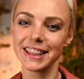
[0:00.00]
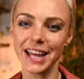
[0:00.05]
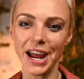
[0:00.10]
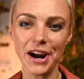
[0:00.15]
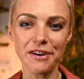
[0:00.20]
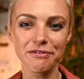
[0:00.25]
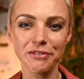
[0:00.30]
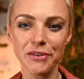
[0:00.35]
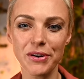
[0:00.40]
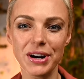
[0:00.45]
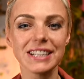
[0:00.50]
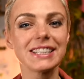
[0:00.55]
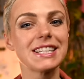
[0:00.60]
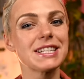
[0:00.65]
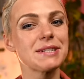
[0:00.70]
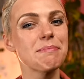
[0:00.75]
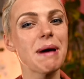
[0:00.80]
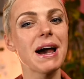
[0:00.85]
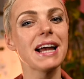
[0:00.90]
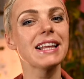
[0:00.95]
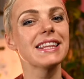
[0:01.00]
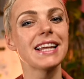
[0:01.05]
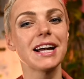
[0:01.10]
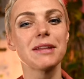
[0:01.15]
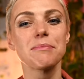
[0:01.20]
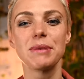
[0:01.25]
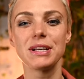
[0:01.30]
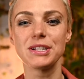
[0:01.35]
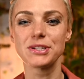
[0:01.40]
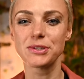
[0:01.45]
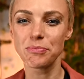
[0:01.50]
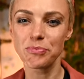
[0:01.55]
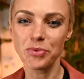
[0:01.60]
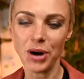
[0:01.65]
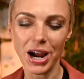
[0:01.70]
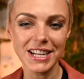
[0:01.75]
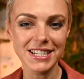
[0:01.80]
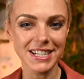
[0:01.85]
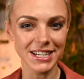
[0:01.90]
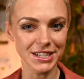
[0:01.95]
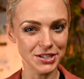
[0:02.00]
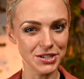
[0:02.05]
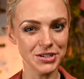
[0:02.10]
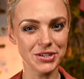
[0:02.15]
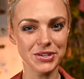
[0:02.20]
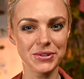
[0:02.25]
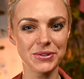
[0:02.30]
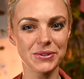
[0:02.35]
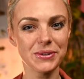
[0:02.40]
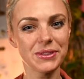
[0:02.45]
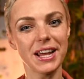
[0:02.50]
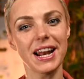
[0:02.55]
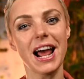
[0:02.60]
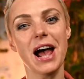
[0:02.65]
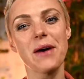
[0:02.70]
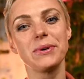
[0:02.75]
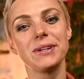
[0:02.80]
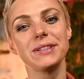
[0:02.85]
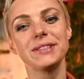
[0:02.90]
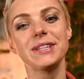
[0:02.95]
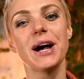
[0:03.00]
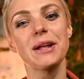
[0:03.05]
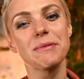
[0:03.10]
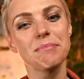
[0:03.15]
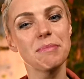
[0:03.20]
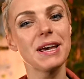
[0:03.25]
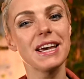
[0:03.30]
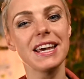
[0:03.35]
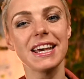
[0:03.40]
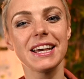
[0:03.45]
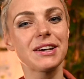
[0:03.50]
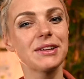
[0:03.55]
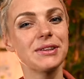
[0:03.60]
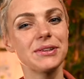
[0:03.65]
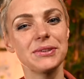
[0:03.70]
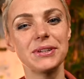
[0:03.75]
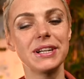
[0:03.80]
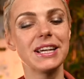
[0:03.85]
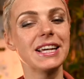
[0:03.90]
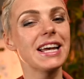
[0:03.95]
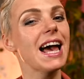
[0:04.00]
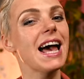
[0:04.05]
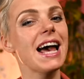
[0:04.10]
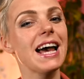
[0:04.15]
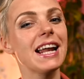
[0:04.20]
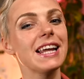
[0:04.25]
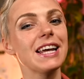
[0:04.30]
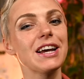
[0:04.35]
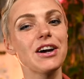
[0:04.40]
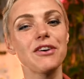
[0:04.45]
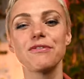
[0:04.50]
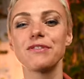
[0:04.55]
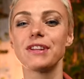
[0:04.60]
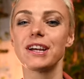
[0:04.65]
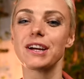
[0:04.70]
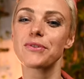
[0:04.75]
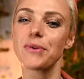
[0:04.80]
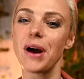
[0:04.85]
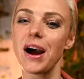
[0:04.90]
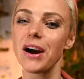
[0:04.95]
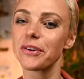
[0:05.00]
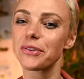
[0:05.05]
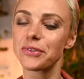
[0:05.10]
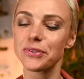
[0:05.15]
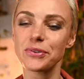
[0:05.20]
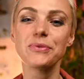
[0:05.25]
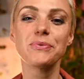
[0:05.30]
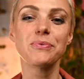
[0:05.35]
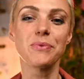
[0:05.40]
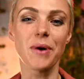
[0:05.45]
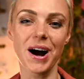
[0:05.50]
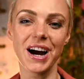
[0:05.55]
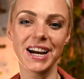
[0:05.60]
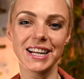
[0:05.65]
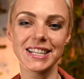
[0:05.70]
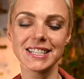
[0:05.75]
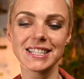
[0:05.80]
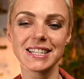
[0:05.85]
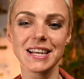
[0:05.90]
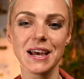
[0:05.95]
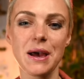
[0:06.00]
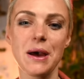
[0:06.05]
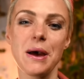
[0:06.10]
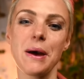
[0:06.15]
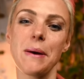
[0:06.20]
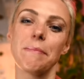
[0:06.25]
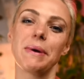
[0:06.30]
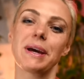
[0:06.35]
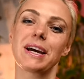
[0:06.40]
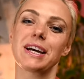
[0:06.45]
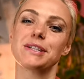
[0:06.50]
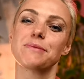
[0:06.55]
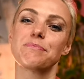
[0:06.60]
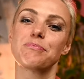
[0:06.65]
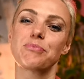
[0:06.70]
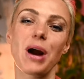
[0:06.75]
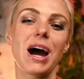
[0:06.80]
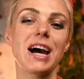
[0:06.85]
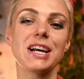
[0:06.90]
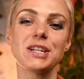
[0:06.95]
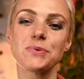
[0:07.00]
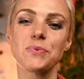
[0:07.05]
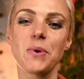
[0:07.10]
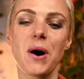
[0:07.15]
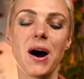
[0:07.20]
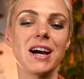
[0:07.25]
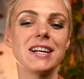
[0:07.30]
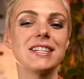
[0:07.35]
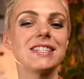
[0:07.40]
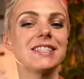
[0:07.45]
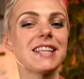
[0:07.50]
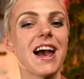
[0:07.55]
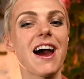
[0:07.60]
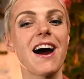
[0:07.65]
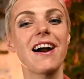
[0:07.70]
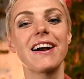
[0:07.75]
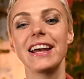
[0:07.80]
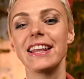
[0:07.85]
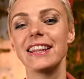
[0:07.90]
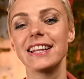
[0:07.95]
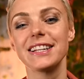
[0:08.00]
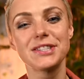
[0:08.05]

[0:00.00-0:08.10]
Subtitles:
Therefore, this might not be surprising to you that I will not be including any of the Grand Cru wines, because price-wise they are in a